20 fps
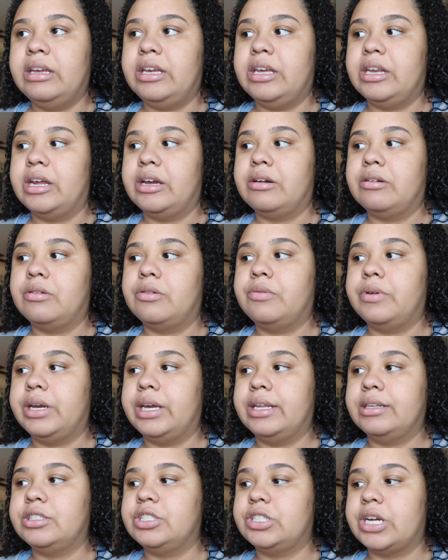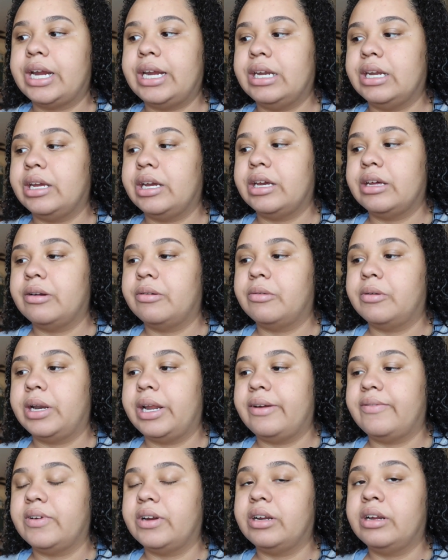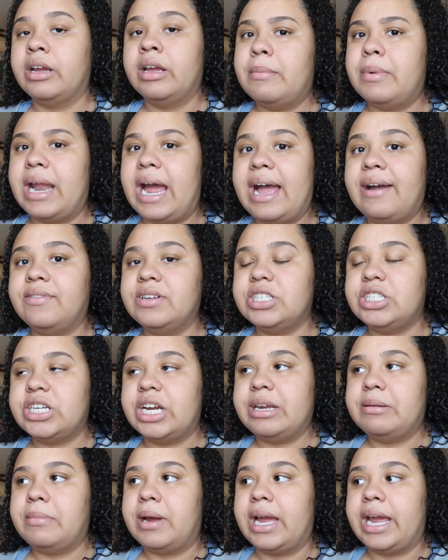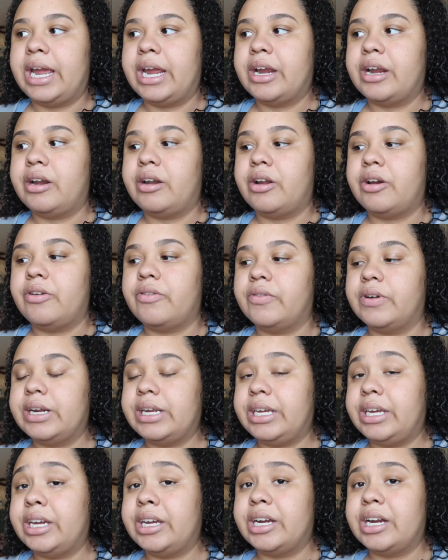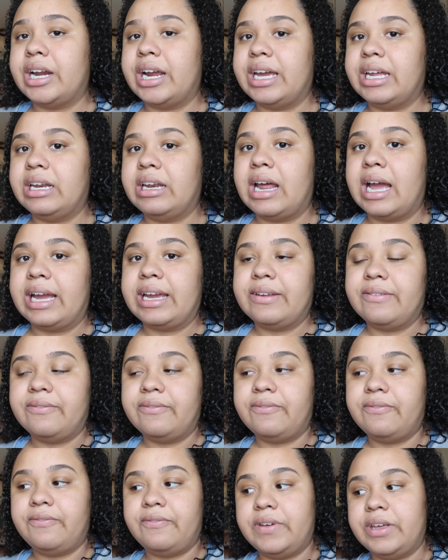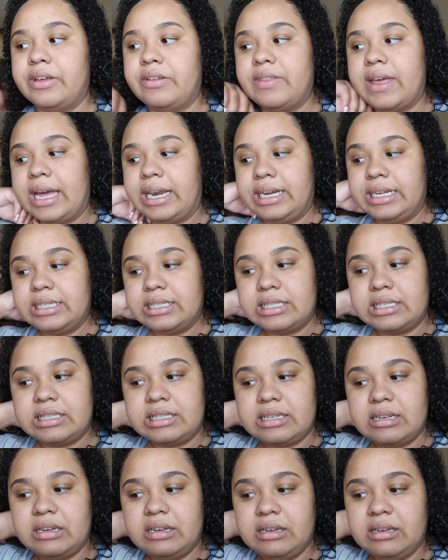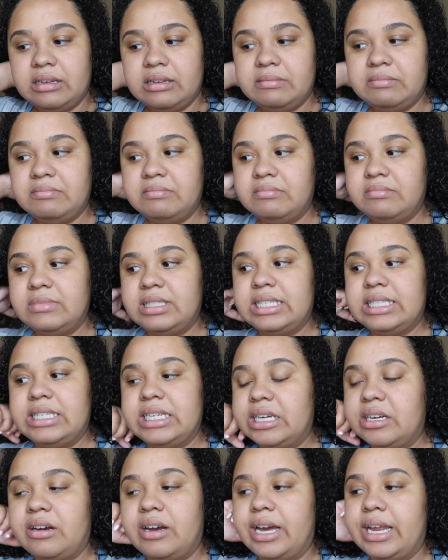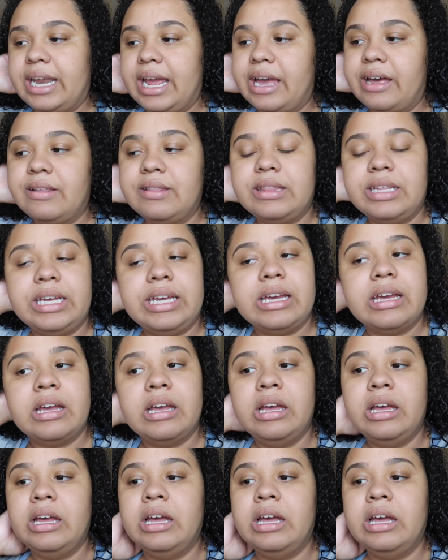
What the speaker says: you know, quit straightening it or whatever. But I haven't straightened my hair in over a year, and I can feel that it's still unhealthy.